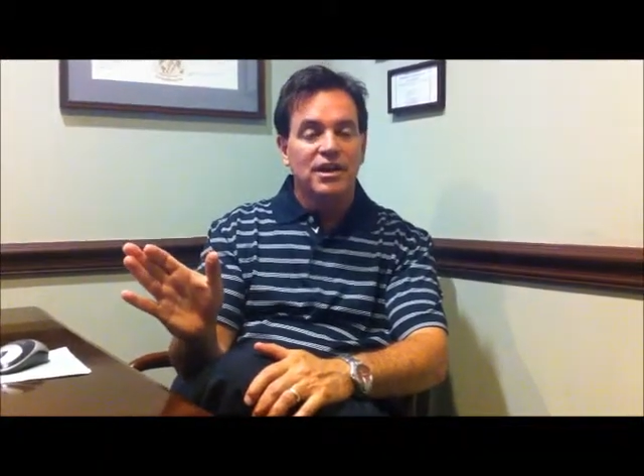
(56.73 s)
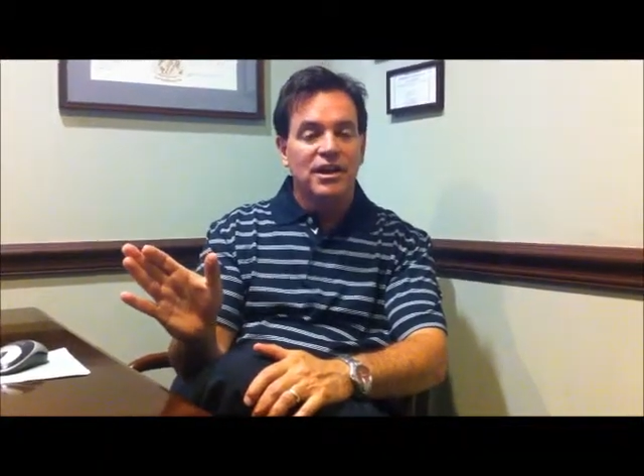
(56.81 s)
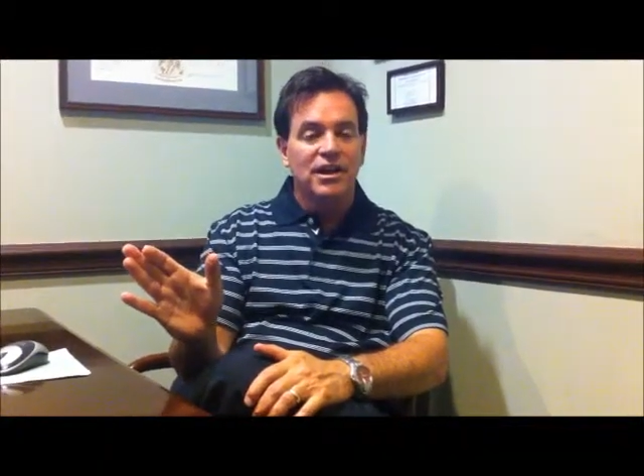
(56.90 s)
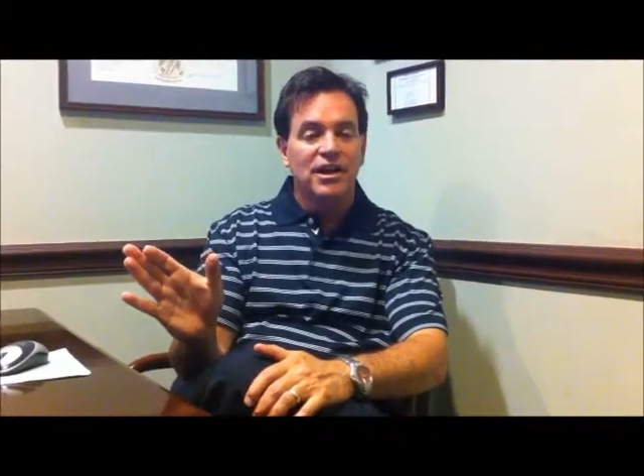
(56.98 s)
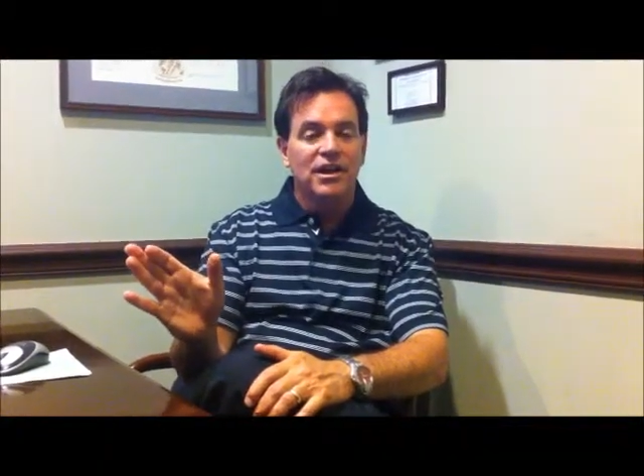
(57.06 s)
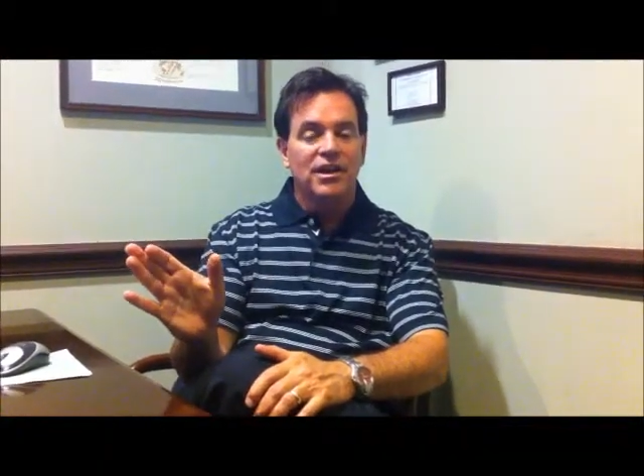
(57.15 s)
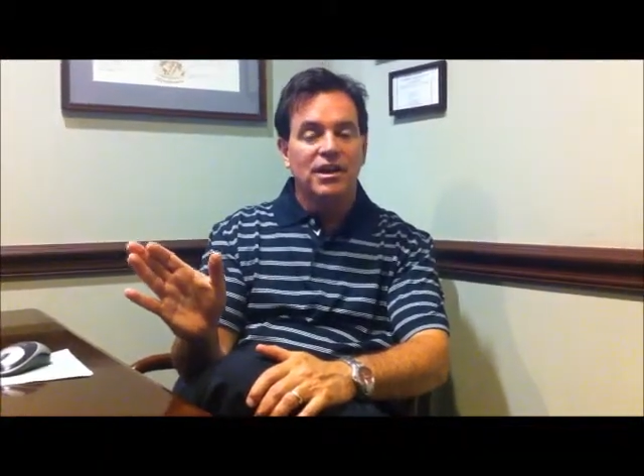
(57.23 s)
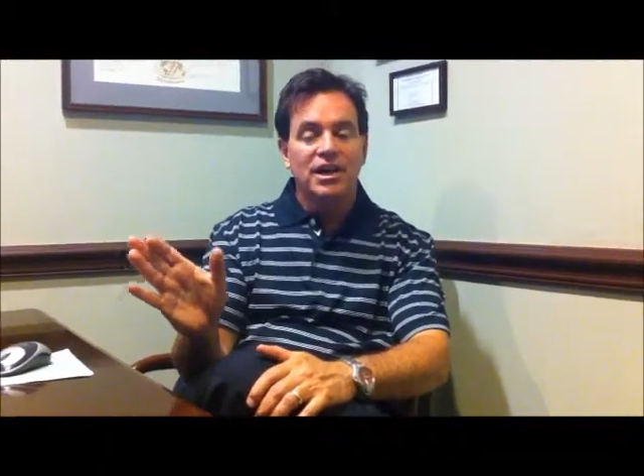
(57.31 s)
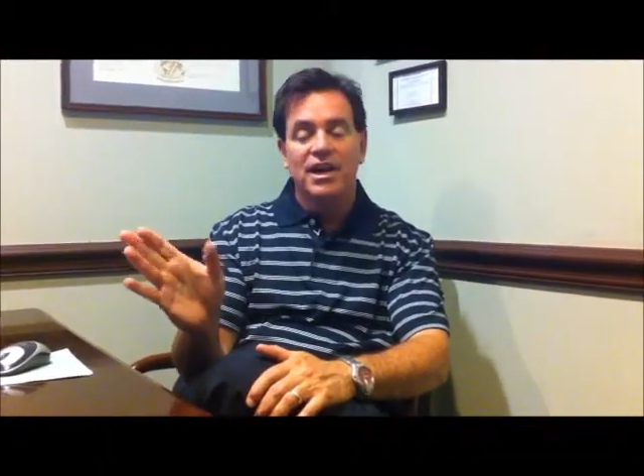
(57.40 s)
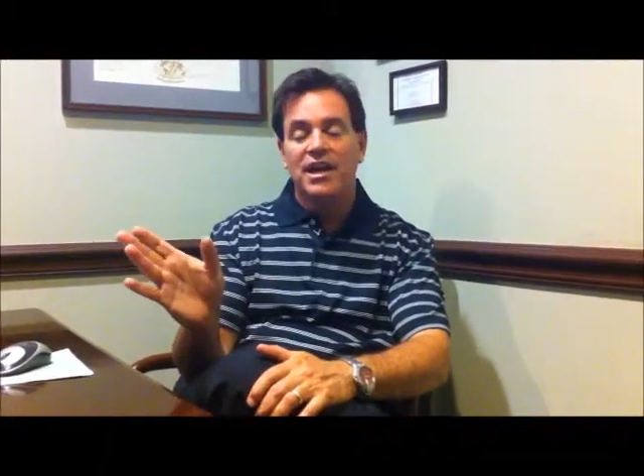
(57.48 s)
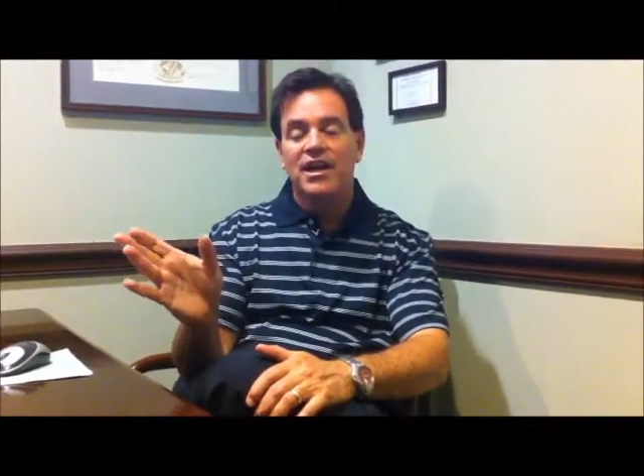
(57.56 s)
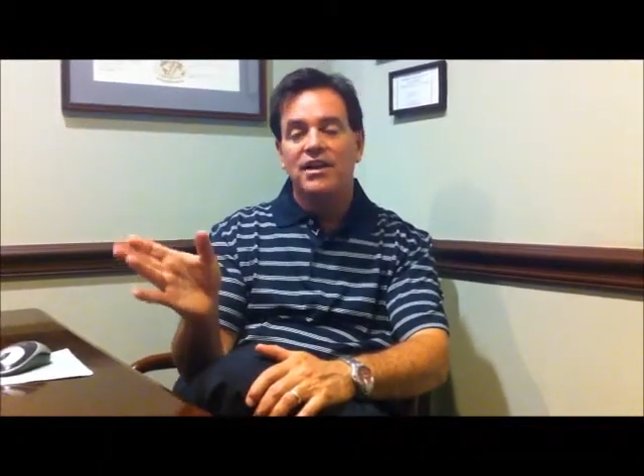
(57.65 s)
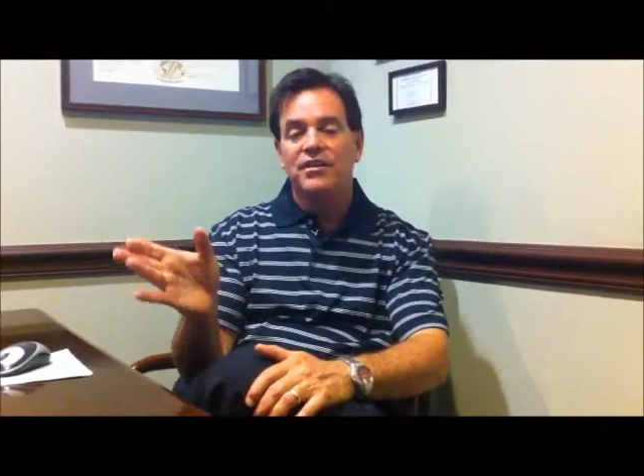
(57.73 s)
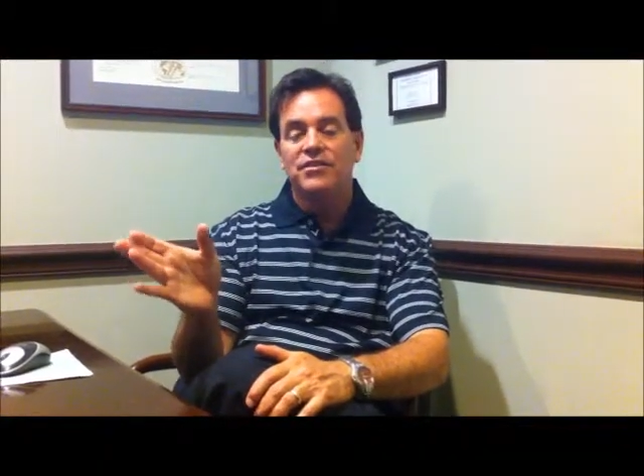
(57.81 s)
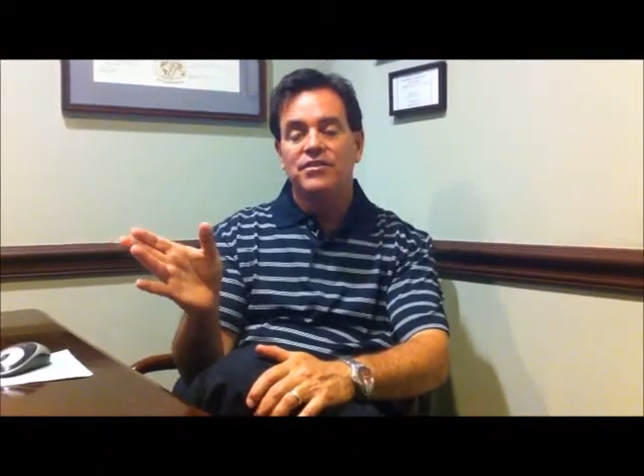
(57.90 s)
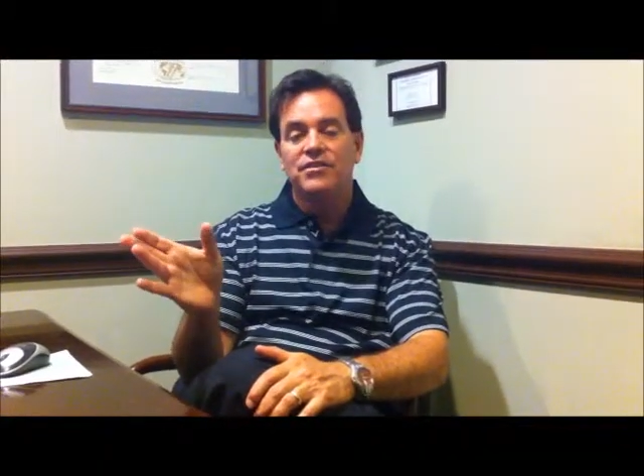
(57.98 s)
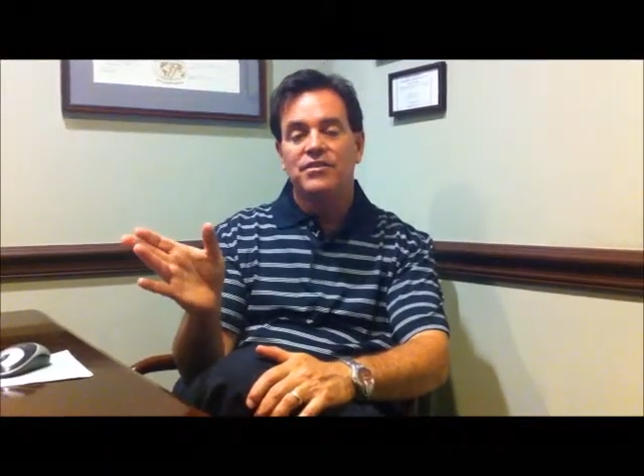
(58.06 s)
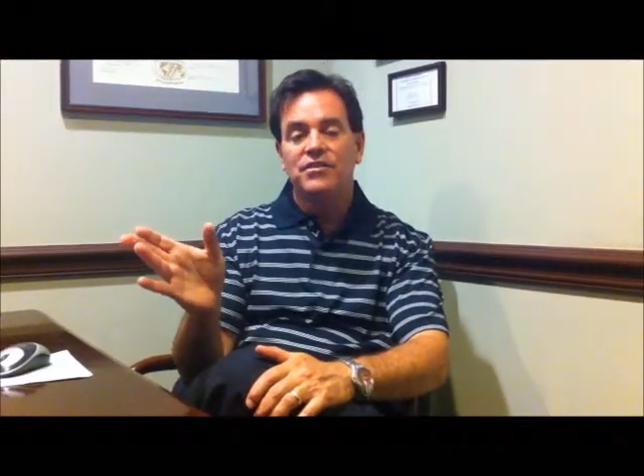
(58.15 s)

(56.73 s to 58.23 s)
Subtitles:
And